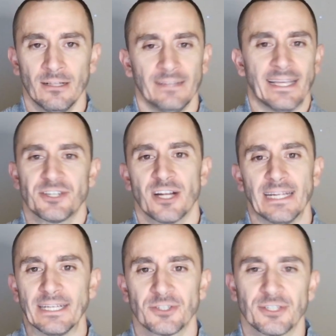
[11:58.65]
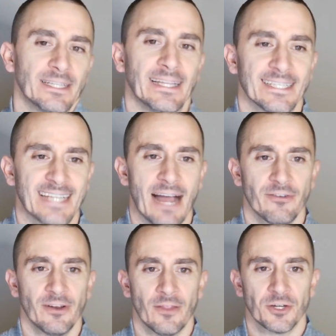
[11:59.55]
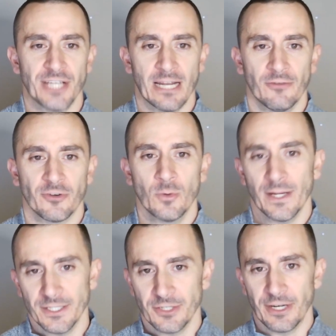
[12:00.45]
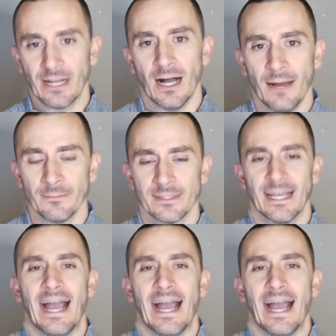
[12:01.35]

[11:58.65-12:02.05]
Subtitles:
unless you're not interested in this, to have another channel for quick and dirty comms